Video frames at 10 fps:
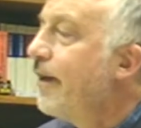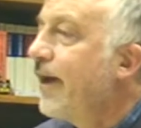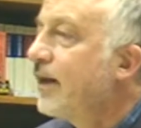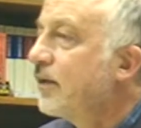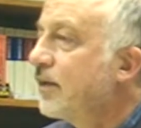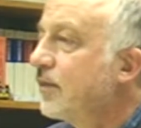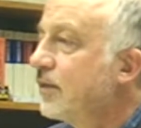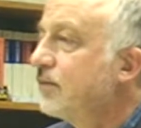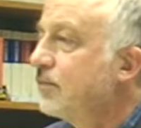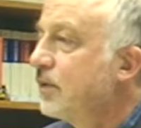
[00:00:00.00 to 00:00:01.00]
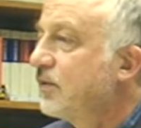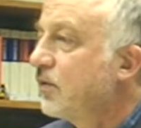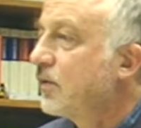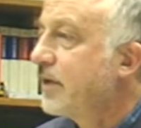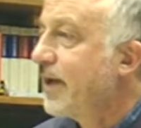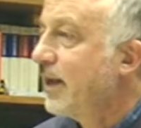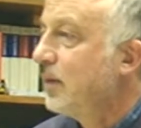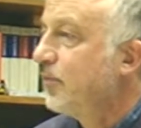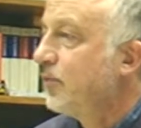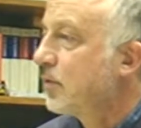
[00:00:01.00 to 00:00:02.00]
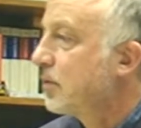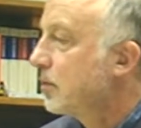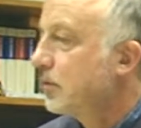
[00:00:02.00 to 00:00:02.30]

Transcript: And I think this will certainly help for